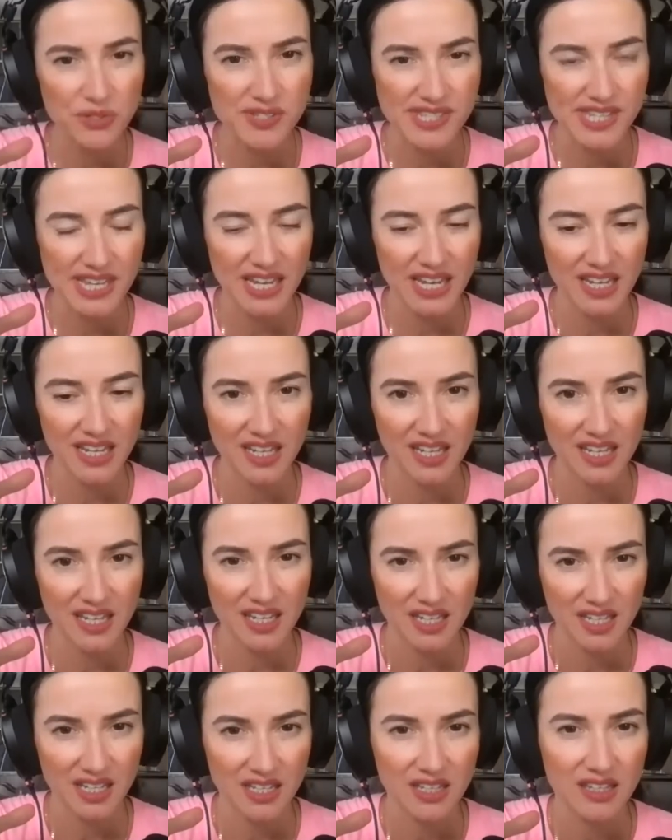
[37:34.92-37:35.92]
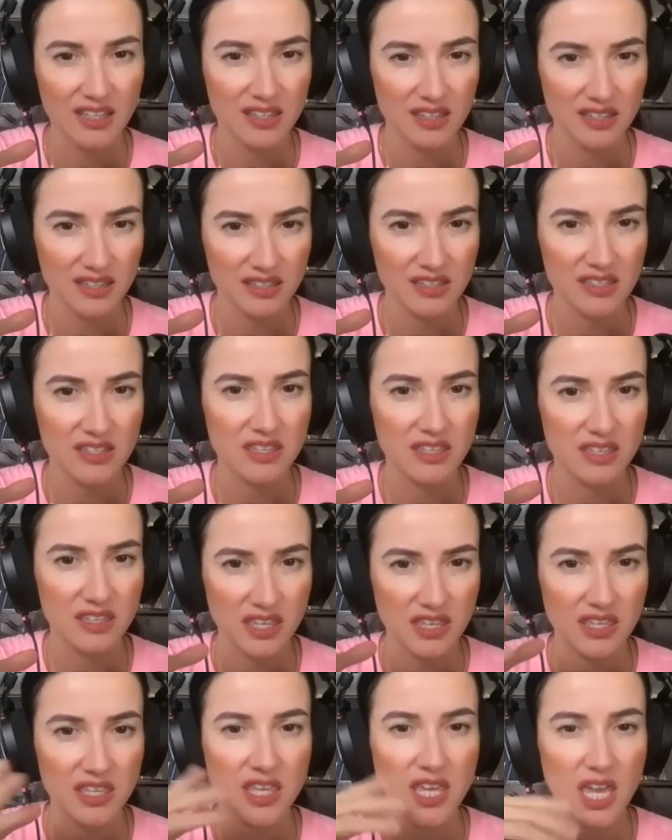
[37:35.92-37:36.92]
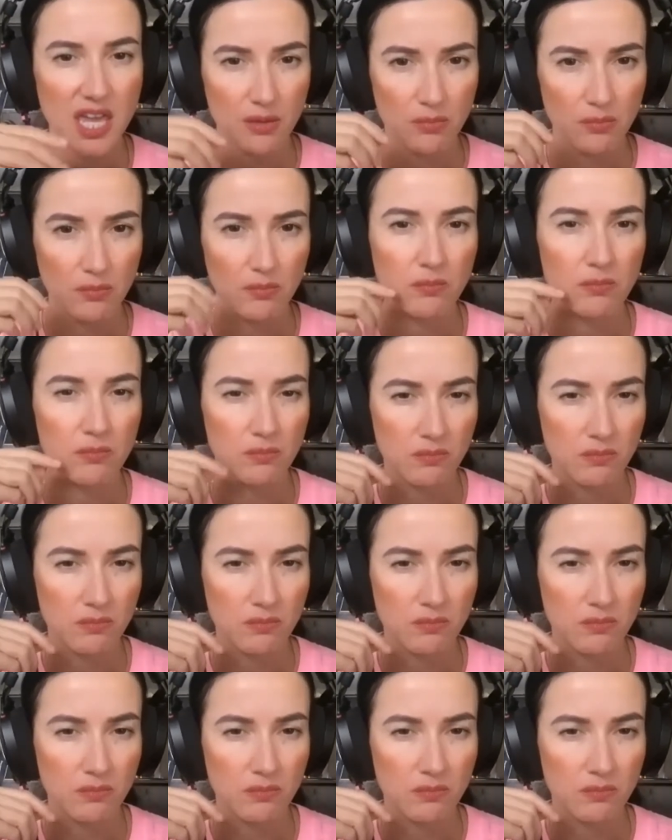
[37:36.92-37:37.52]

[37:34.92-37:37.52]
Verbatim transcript: That's say all it requires? Yes, the yeah. child doesn't